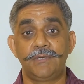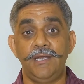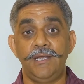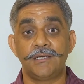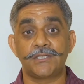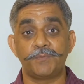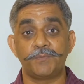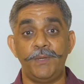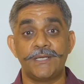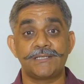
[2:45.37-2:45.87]

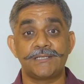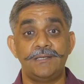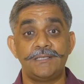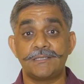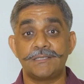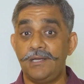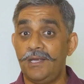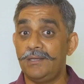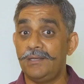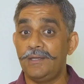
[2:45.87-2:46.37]
care
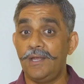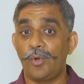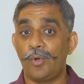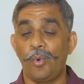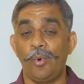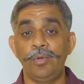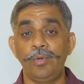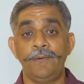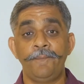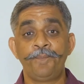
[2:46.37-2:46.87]
specialist in their
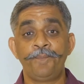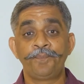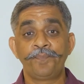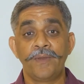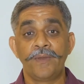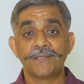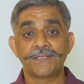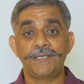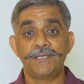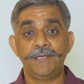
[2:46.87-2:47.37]
own
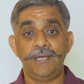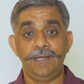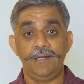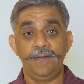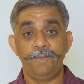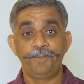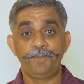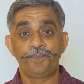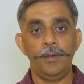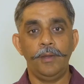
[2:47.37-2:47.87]

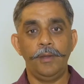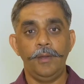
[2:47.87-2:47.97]
city.